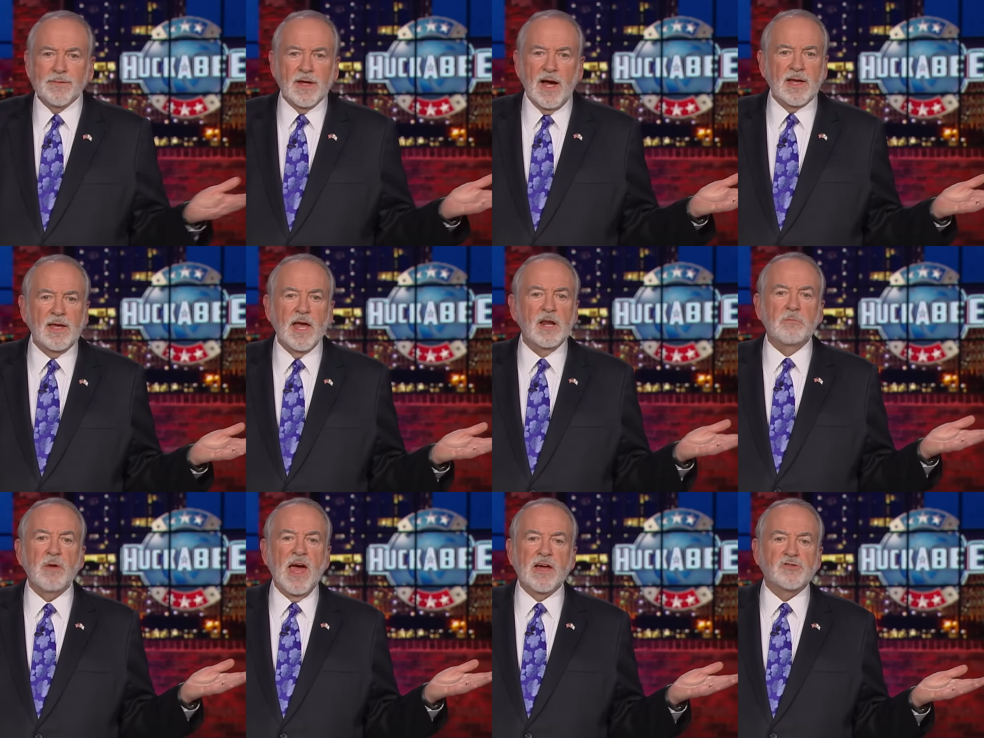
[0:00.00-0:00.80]
I can't
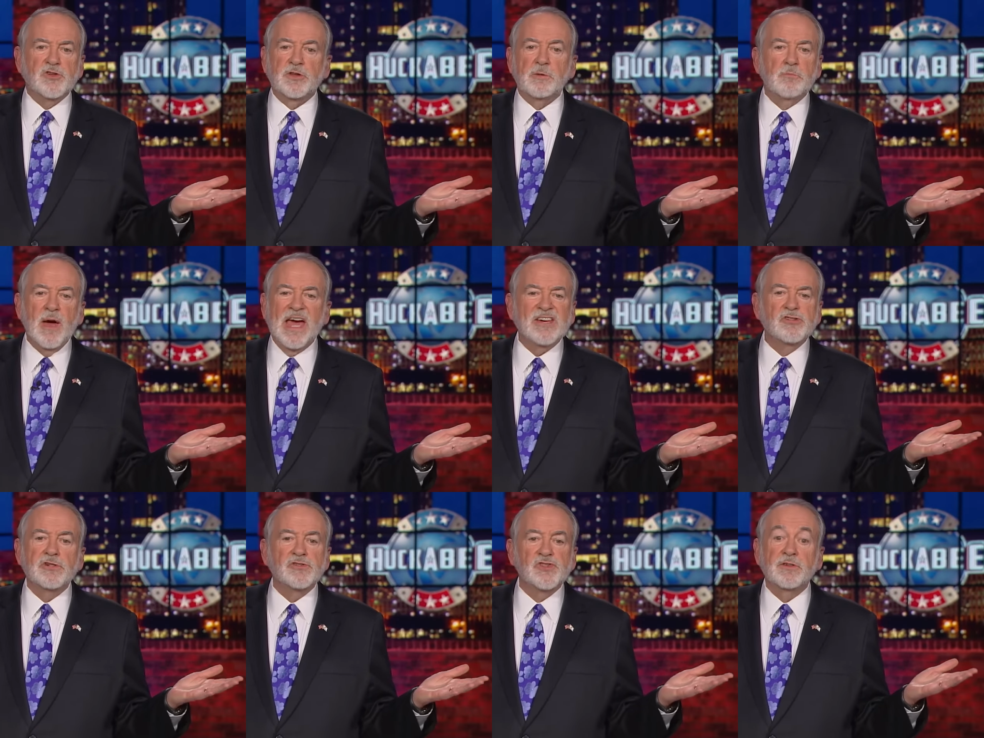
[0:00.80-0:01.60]
imagine the
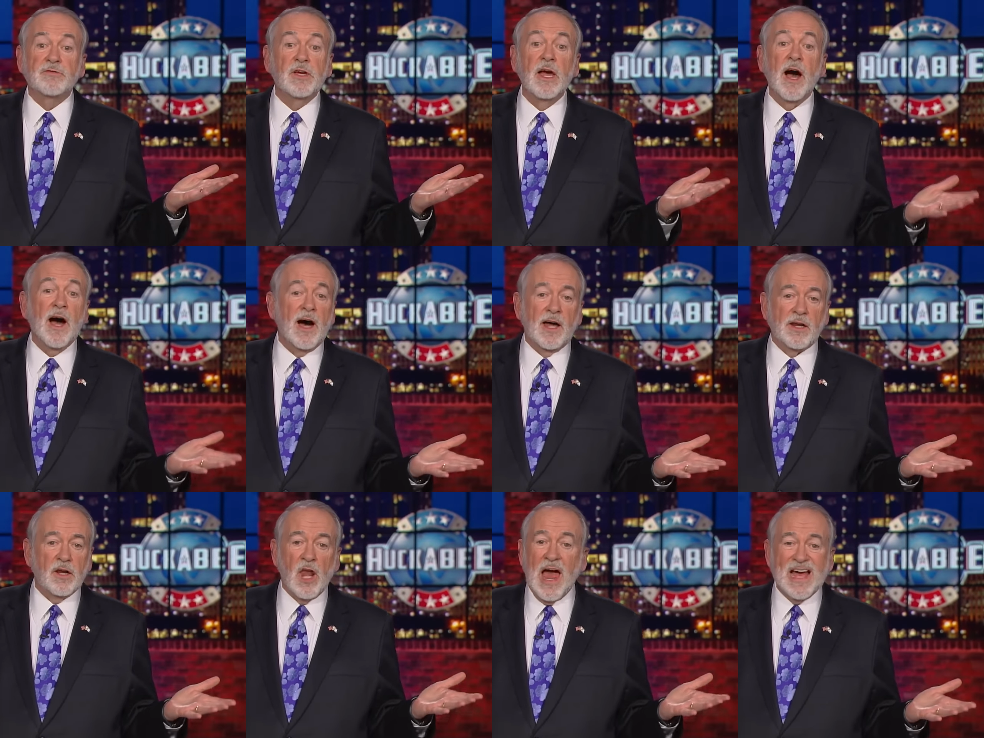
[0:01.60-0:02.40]
patience of
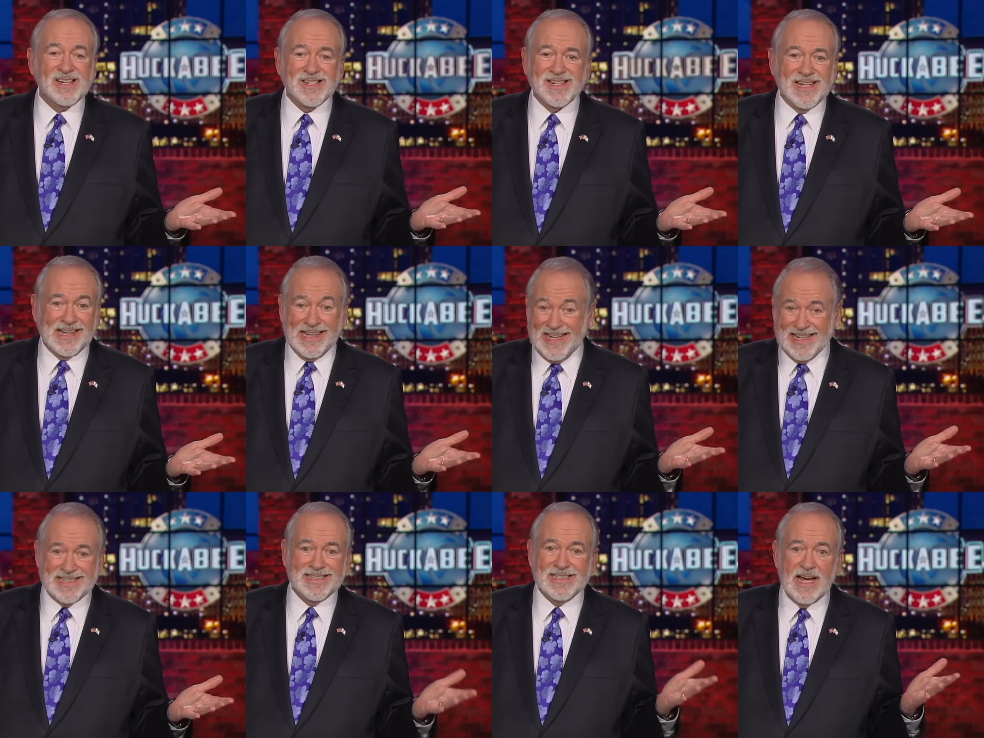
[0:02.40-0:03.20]
God lasting
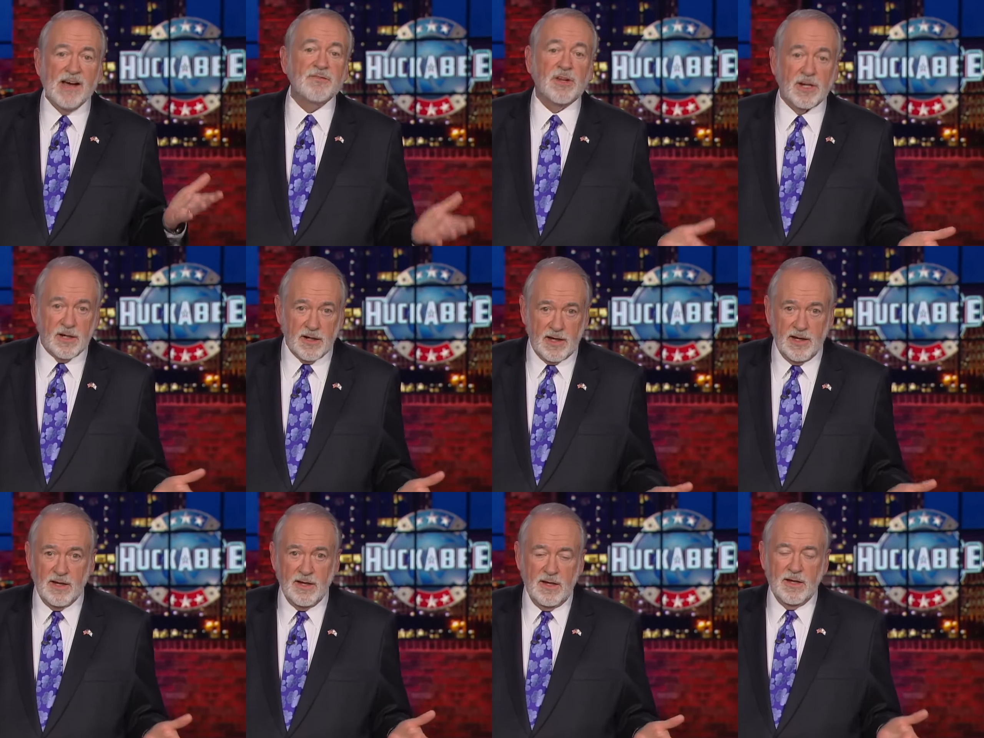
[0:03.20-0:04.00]
indefinitely.